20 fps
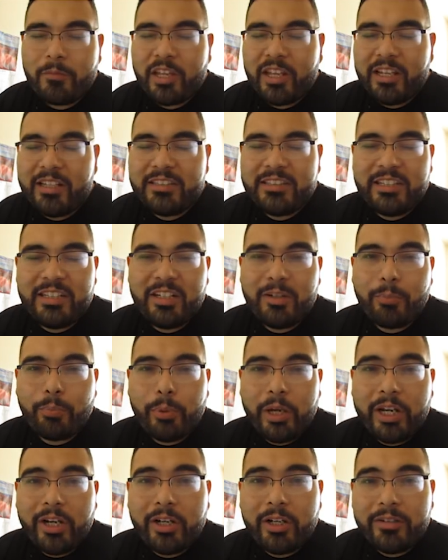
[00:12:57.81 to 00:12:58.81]
It's either
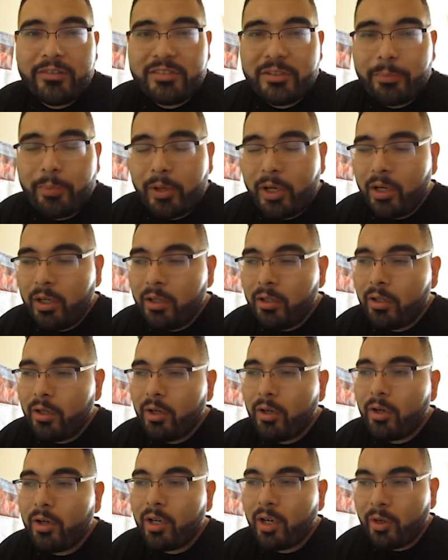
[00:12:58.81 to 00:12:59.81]
break curves apart
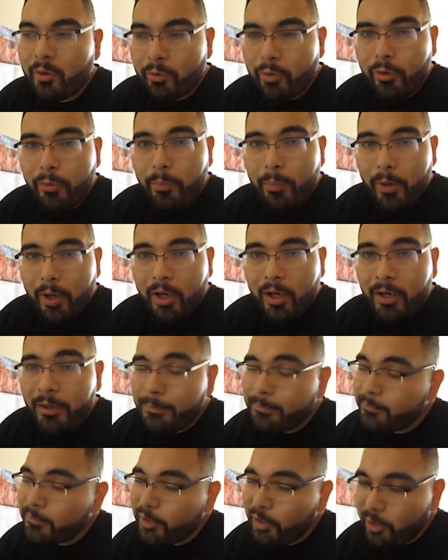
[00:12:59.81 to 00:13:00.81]
or ungroup
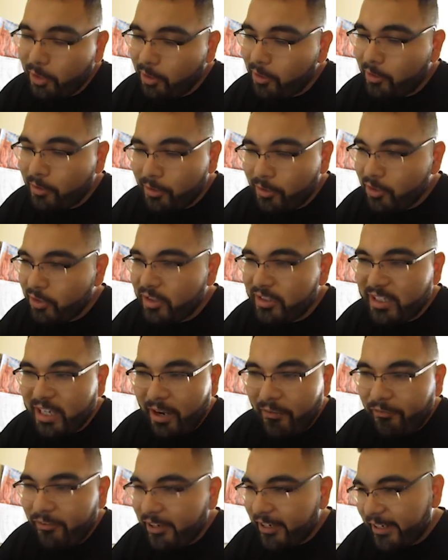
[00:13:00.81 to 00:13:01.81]
all. You know, you just
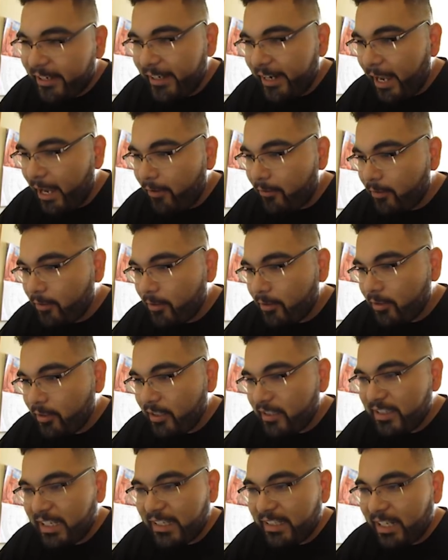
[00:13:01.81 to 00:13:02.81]
gotta figure it out.
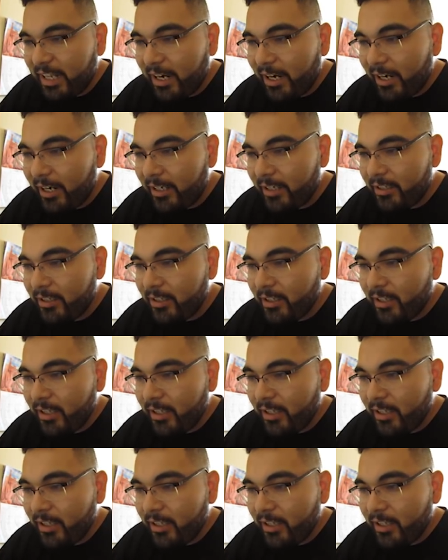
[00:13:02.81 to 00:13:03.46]
It's not that hard.